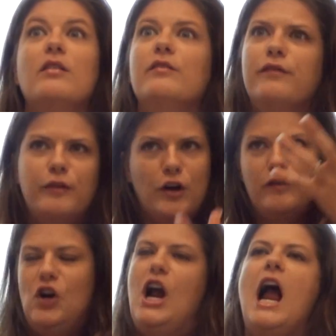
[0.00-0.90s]

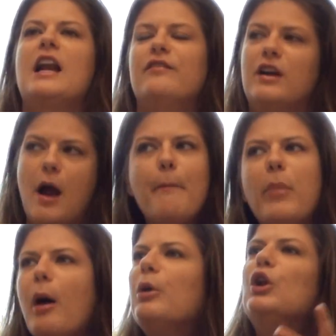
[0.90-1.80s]
fervor kind of
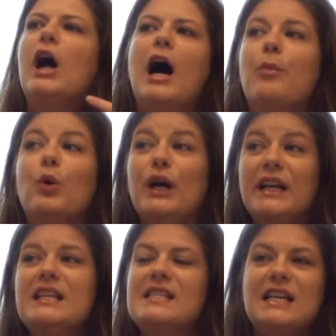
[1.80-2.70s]
bubble up, we're
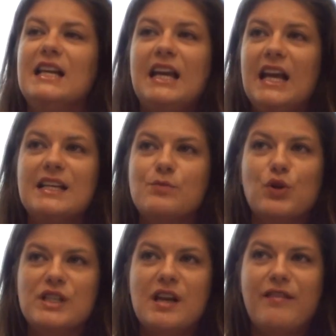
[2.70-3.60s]
gonna see it again as
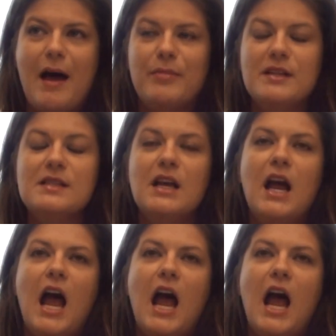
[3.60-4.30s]
more stuff happens.